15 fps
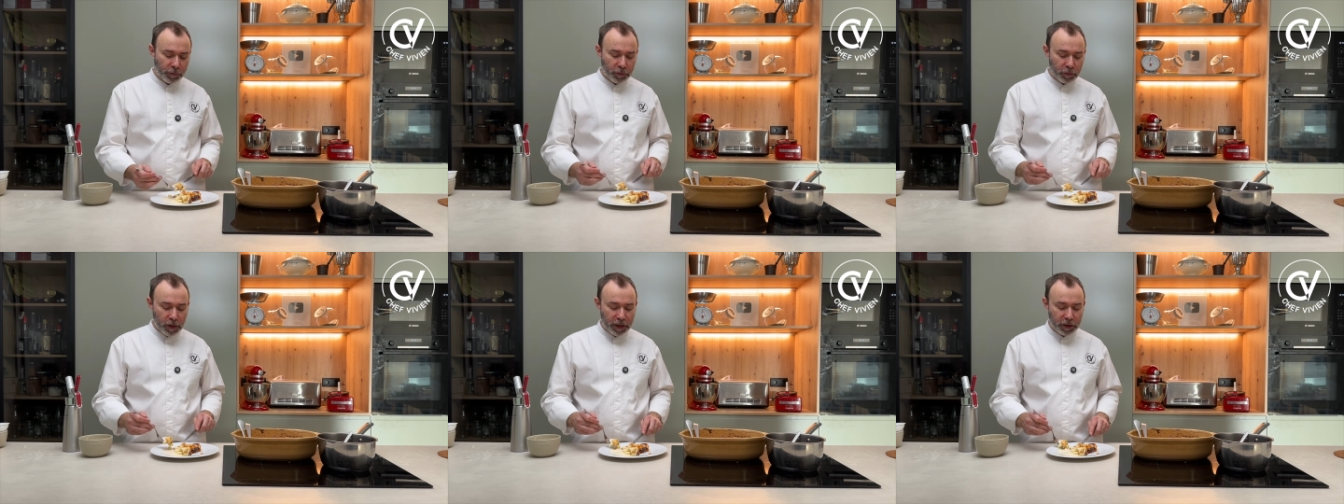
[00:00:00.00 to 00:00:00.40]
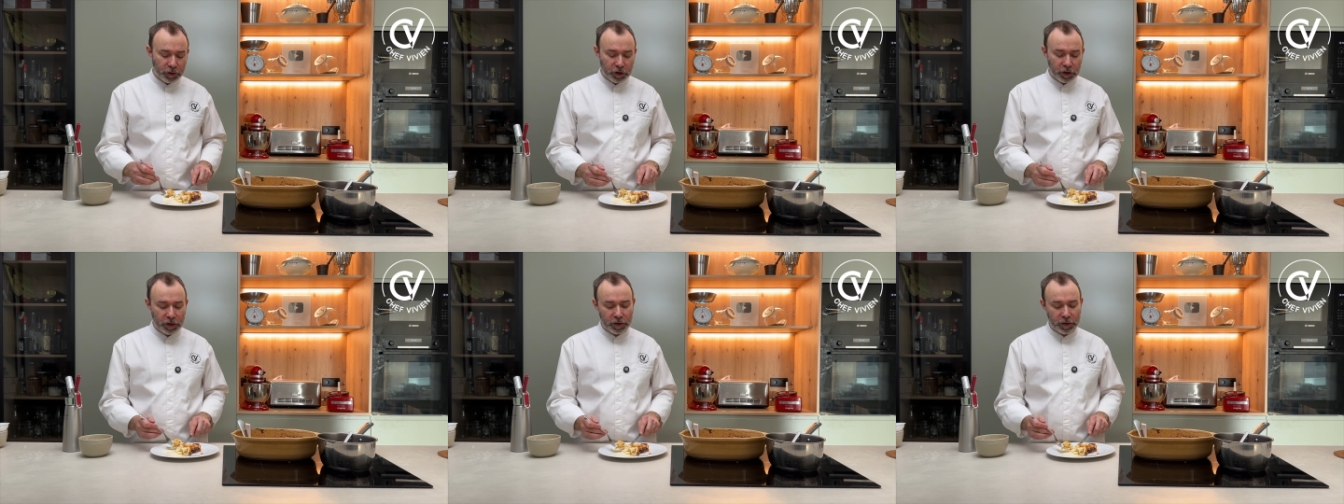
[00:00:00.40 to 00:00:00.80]
you like
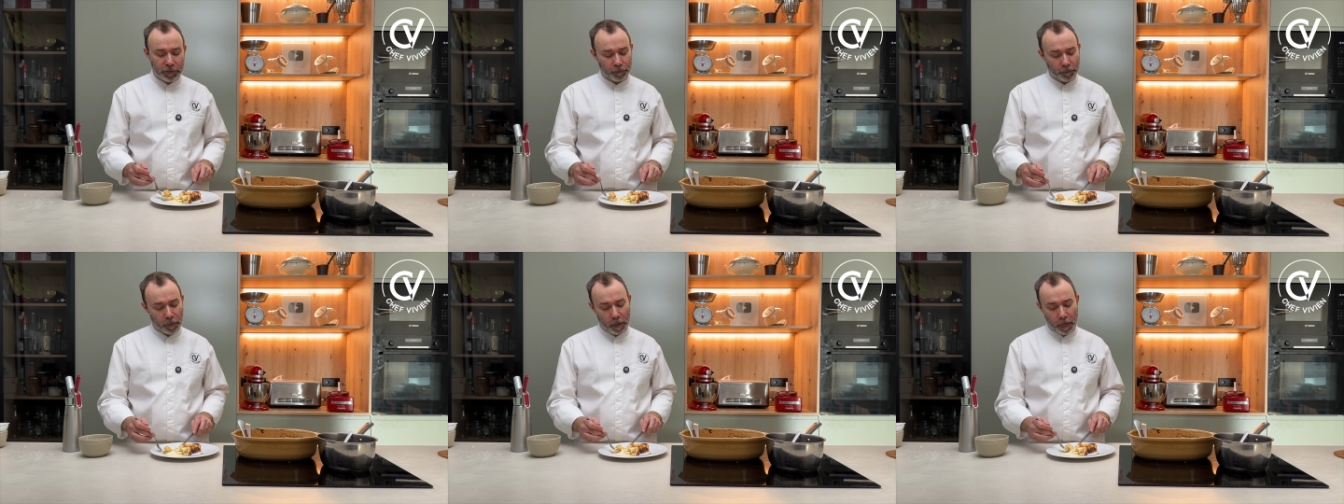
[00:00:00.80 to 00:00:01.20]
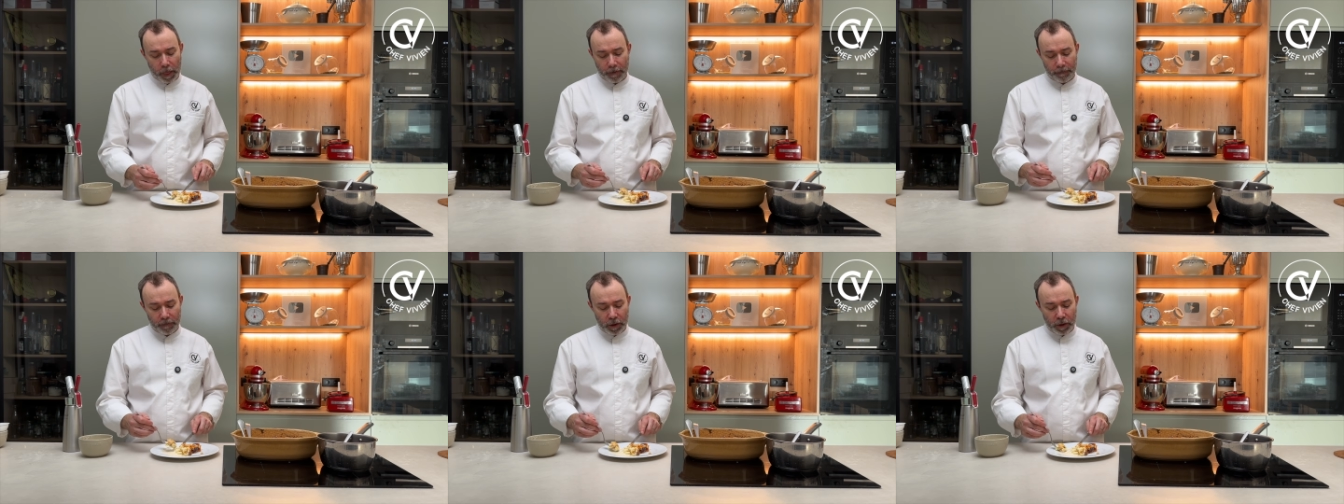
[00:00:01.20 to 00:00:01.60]
cheese,
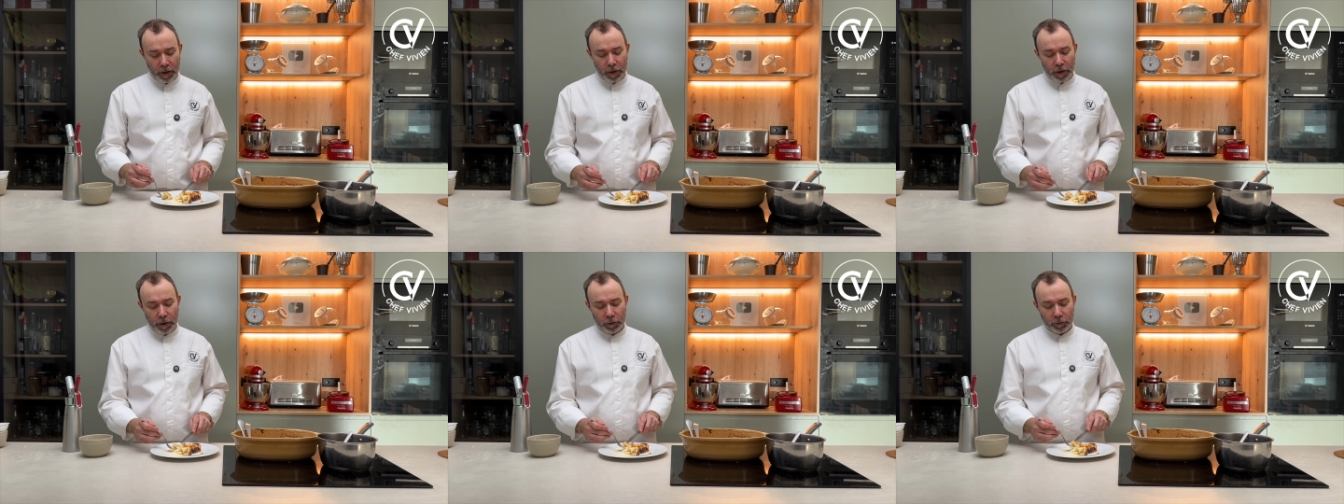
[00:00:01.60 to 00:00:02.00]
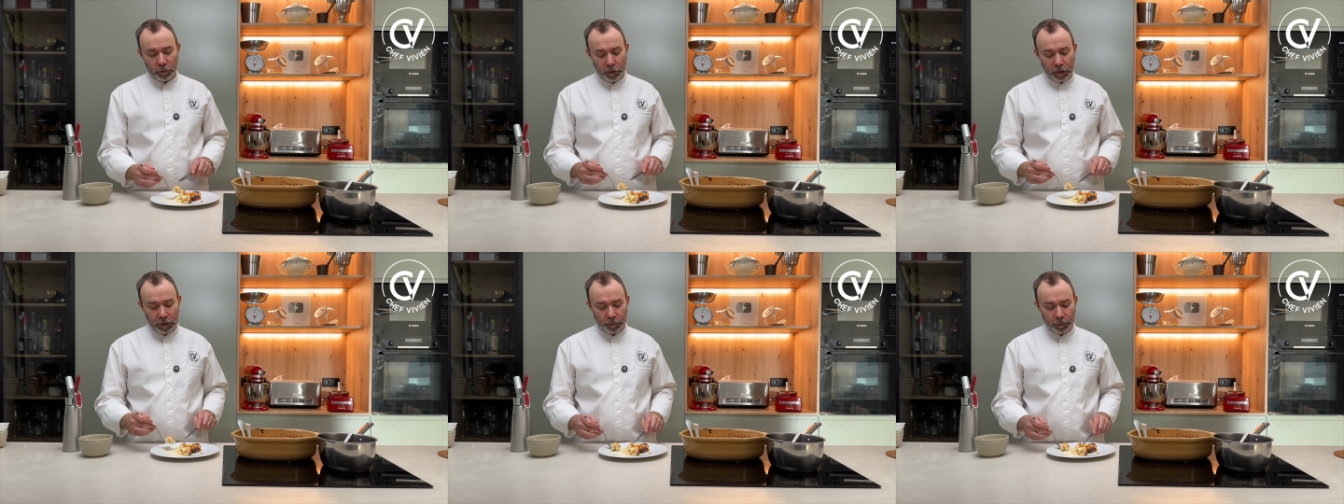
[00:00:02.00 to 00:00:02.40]

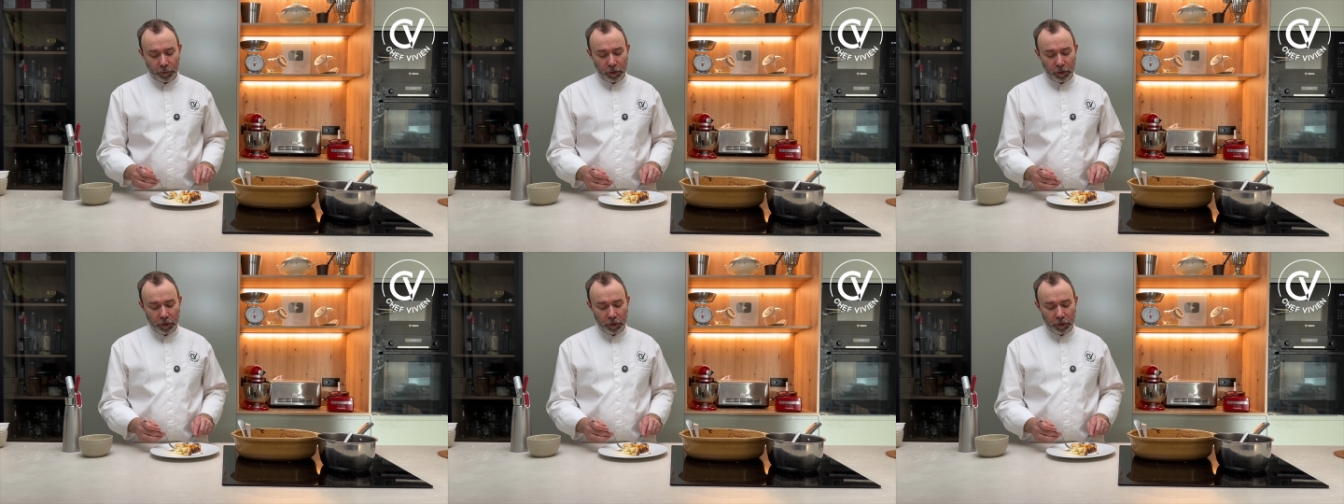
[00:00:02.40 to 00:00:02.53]
do it.